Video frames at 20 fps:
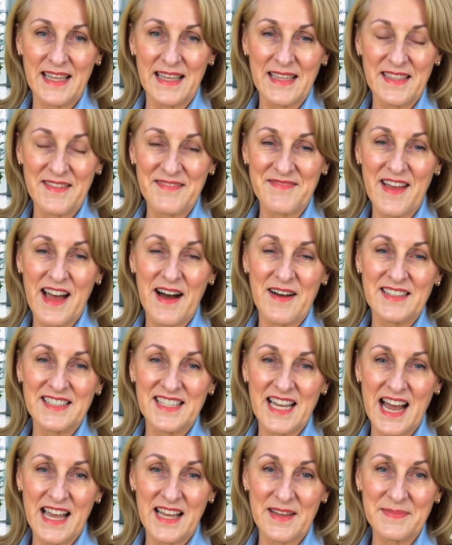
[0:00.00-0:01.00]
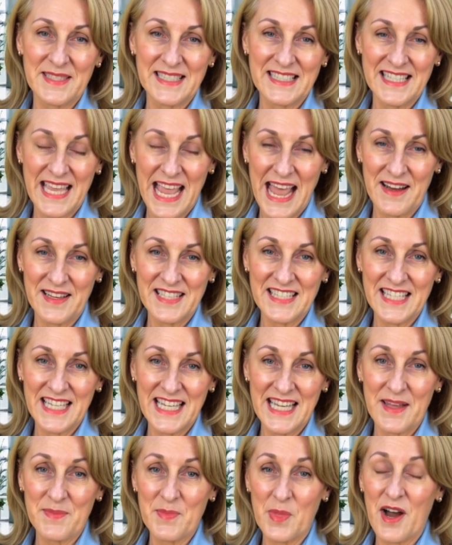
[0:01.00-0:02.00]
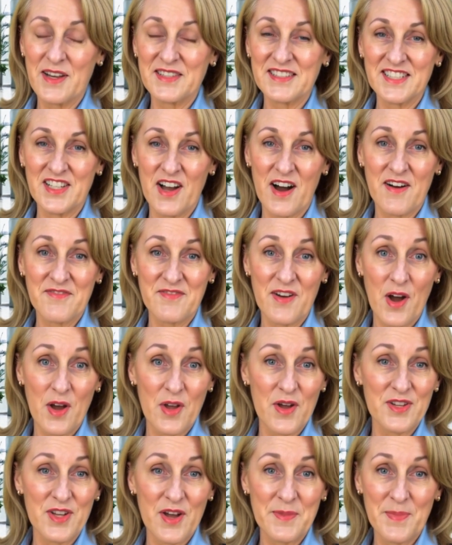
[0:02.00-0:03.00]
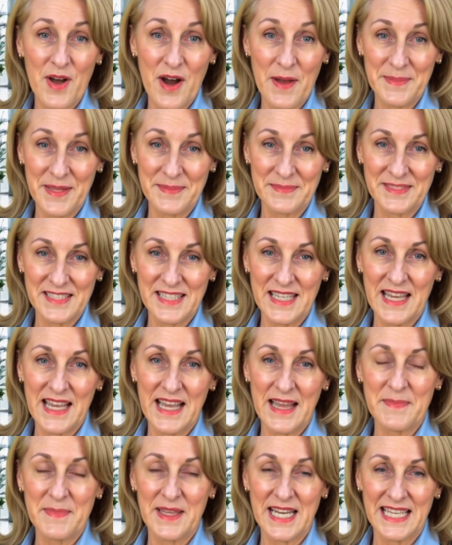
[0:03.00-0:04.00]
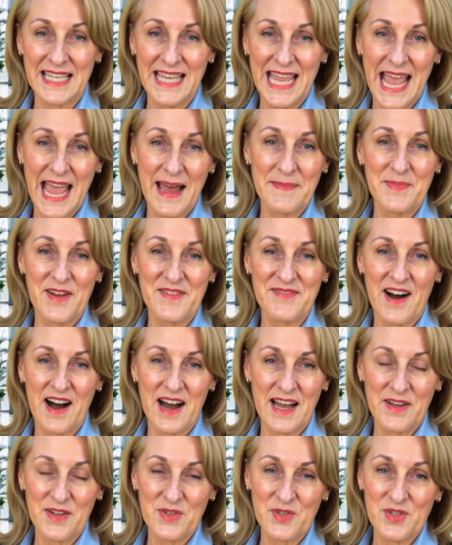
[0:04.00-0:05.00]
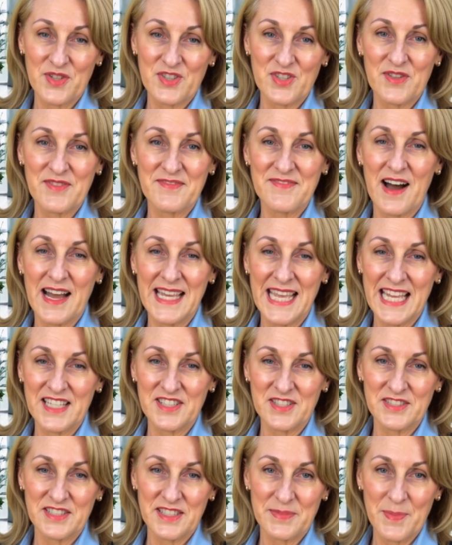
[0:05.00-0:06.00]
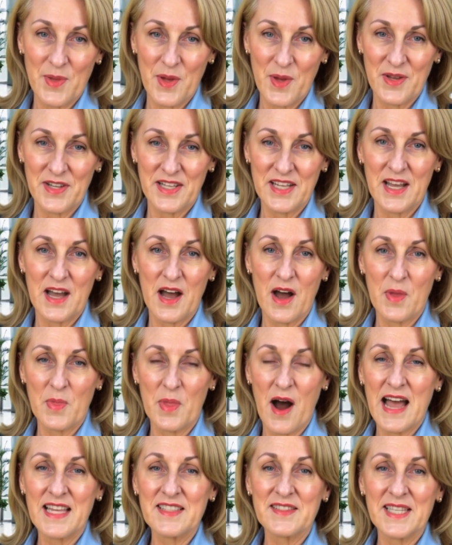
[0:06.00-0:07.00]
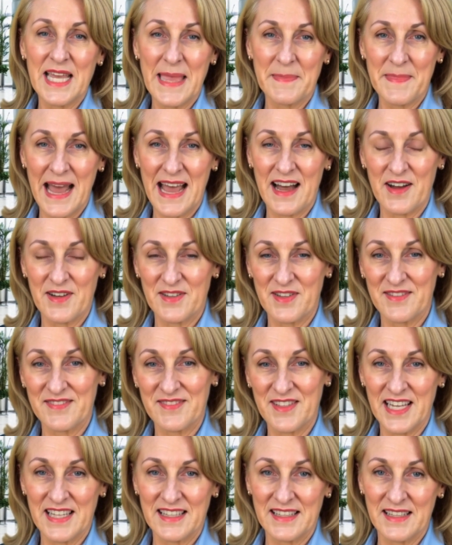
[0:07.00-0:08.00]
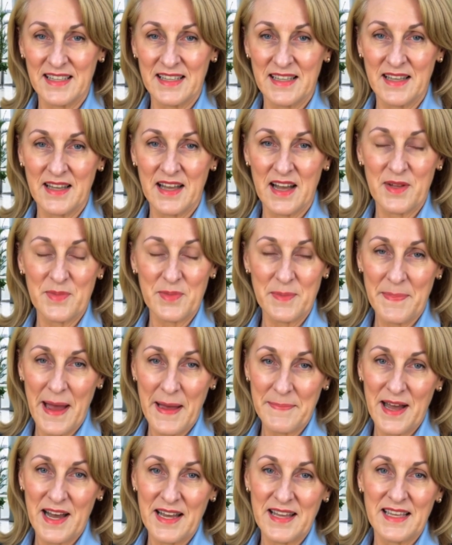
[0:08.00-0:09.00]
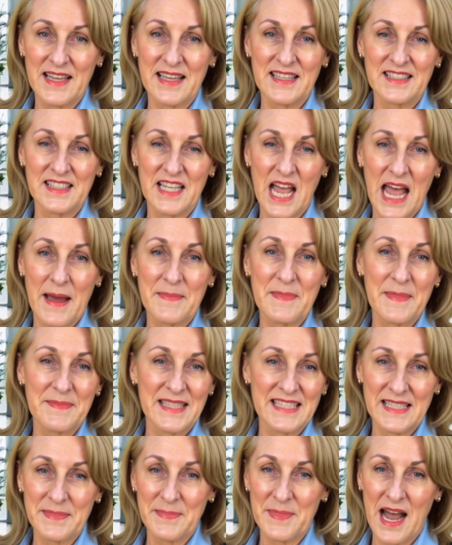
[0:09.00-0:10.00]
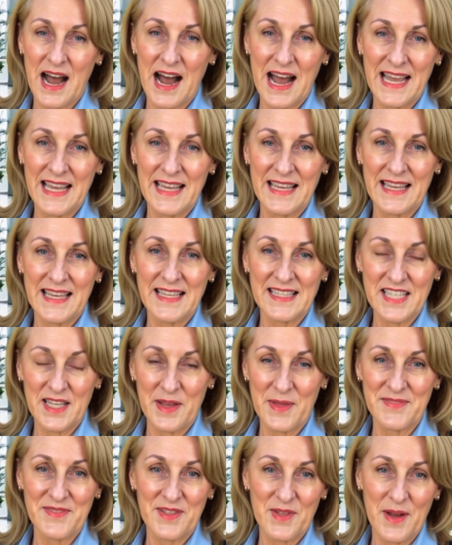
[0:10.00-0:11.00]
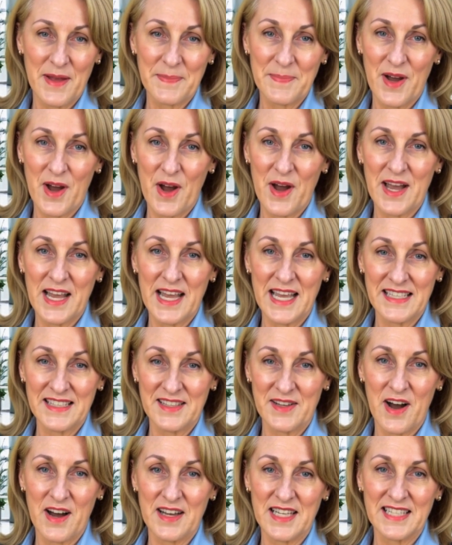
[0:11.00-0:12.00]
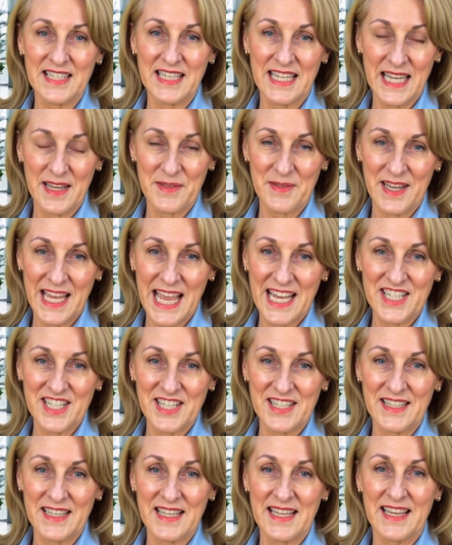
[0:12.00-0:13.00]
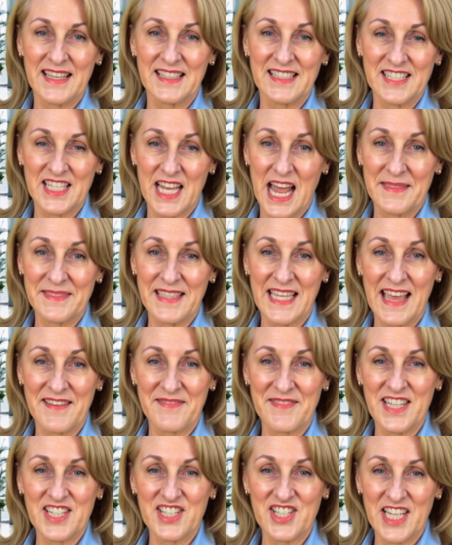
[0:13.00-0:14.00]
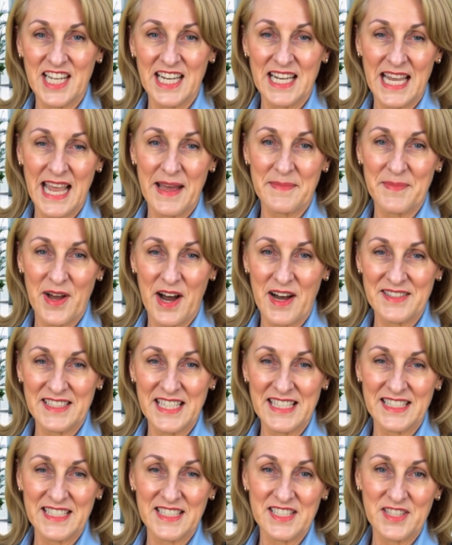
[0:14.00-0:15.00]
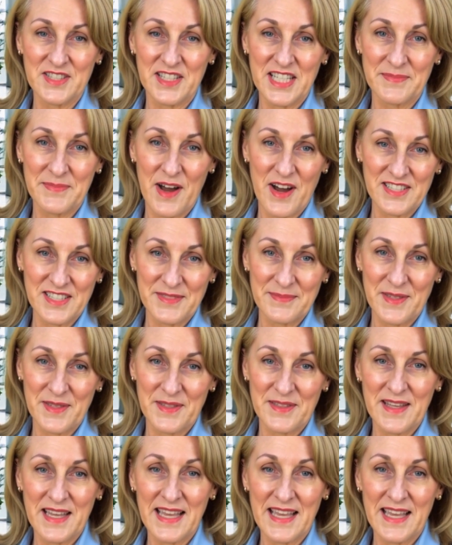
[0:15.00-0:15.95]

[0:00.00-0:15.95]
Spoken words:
The Fair Entitlements Guarantee won't solve all your problems, but it can provide crucial financial support while you get back on your feet. Remember, time limits apply, so if your employer has gone into liquidation, start the FEG claim process as soon as possible,